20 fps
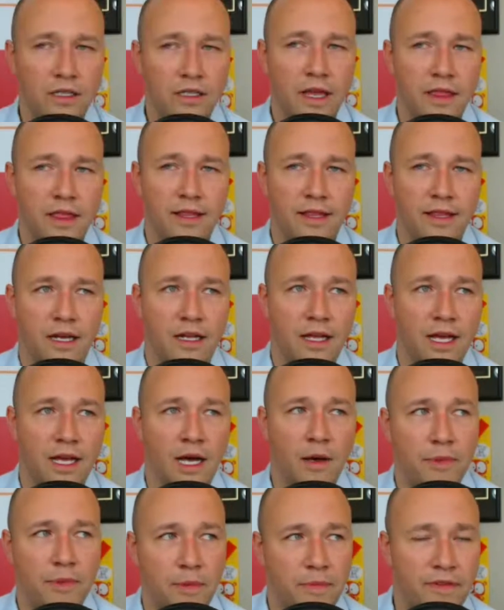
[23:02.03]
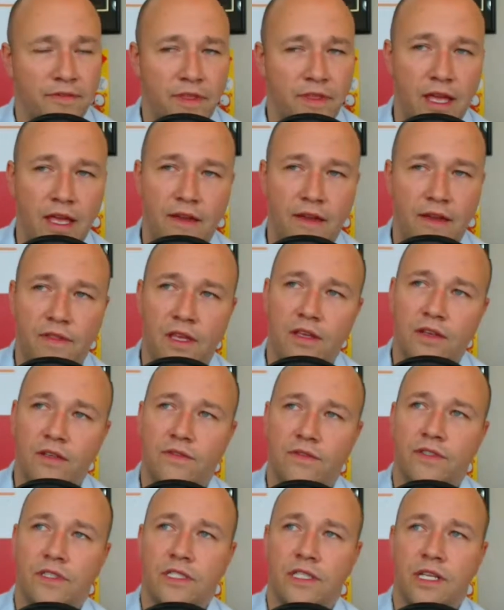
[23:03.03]
I think that'll help them if they
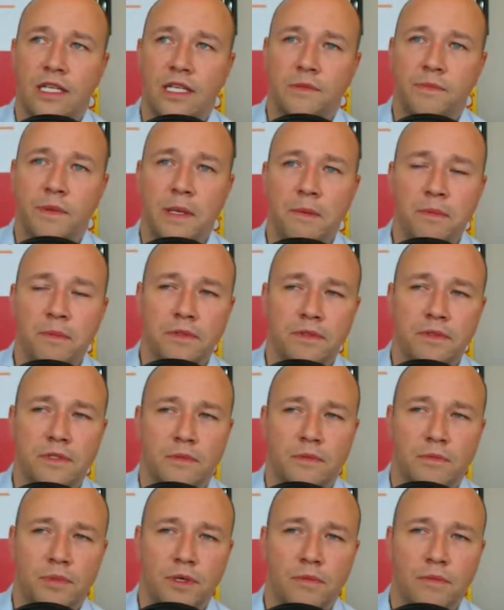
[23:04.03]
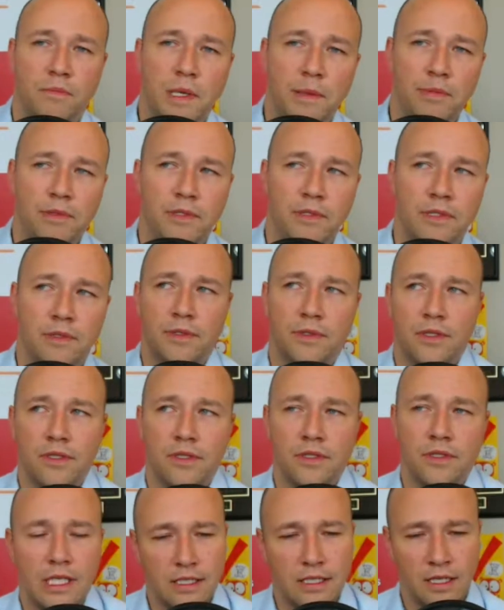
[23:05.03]
use First Nat's people and
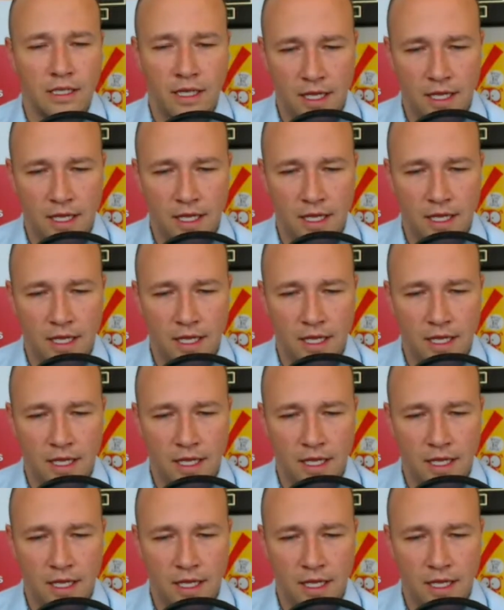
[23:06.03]
process.